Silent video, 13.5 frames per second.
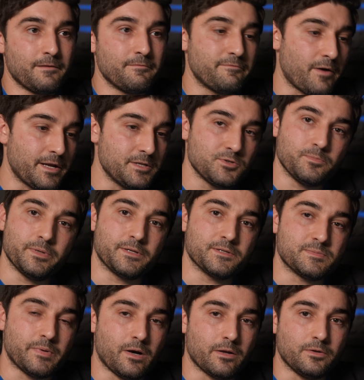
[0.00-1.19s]
Find your
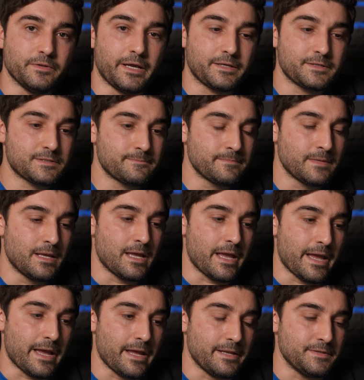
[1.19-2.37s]
biggest bottlenecks
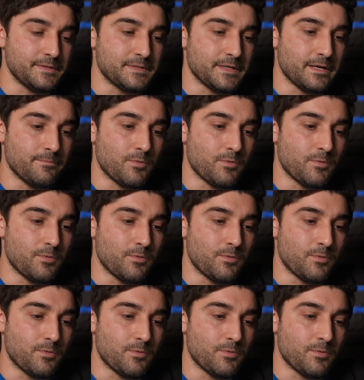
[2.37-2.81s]
and